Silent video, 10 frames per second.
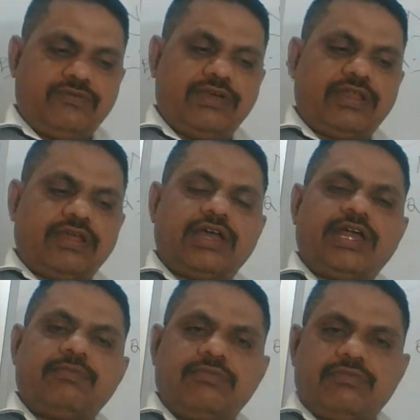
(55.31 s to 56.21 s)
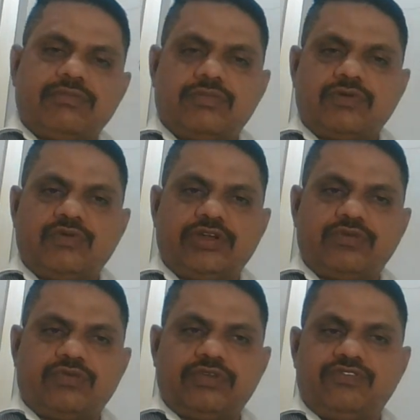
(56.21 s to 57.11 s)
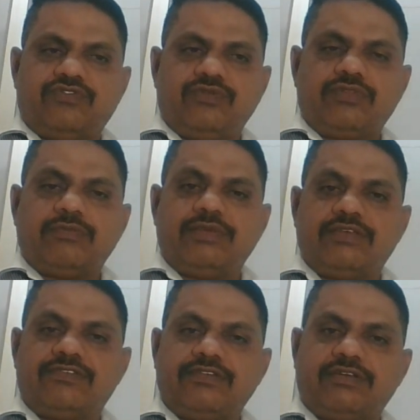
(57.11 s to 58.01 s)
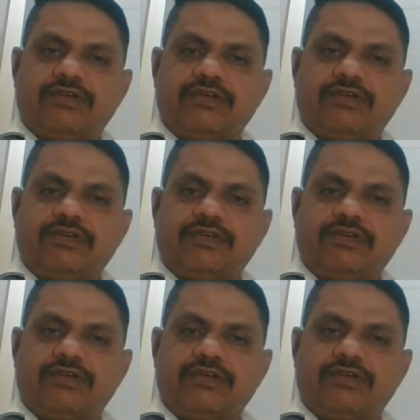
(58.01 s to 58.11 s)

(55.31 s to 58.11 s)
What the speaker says: where I am going to teach you the basic